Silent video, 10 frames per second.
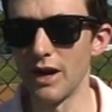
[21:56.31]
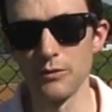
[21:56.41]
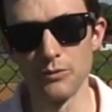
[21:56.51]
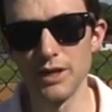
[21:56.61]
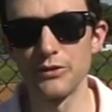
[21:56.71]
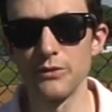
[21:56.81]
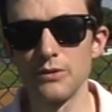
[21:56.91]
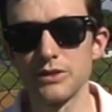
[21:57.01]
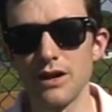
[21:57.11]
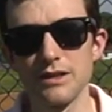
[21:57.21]
I would read through
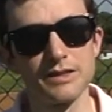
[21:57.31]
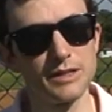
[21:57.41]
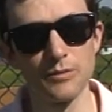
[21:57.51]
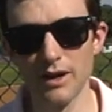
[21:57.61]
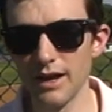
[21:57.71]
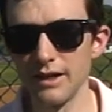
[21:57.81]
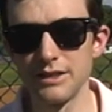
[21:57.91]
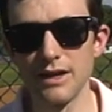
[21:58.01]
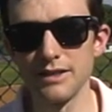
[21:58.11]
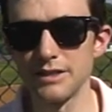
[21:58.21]
those cards, see what I had
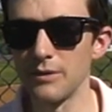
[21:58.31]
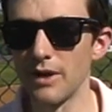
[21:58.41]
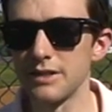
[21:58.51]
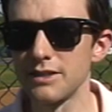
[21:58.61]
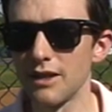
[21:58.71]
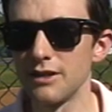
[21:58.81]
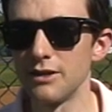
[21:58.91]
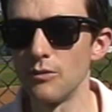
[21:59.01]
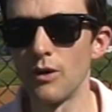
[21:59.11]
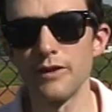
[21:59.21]
done, see what I still had to
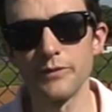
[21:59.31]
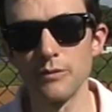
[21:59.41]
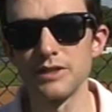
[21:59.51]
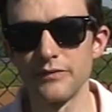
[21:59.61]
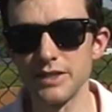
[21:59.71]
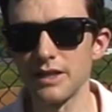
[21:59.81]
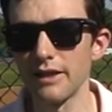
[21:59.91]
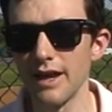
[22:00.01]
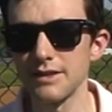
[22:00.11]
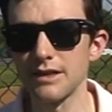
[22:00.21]
do. One of them was visit
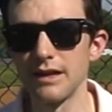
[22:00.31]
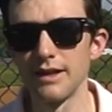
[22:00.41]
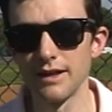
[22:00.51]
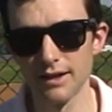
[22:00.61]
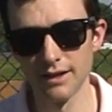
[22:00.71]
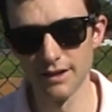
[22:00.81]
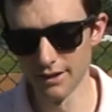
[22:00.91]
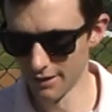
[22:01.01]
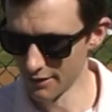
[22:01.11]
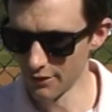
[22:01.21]
Alaska.
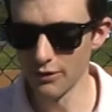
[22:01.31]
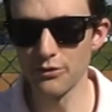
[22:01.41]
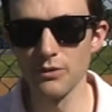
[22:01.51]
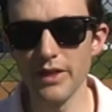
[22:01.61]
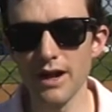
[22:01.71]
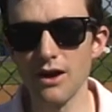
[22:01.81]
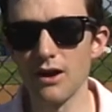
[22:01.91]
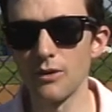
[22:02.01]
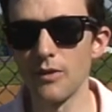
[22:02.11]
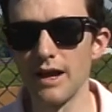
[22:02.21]
Threw that
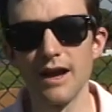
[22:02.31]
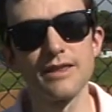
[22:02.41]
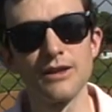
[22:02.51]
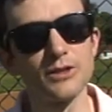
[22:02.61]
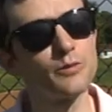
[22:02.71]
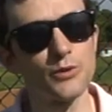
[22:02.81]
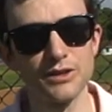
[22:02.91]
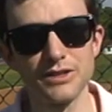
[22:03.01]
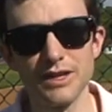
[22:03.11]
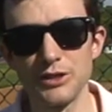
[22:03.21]
card away. There's a
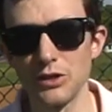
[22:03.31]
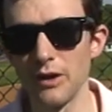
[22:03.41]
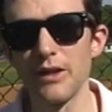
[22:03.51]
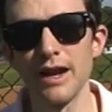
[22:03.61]
procedure.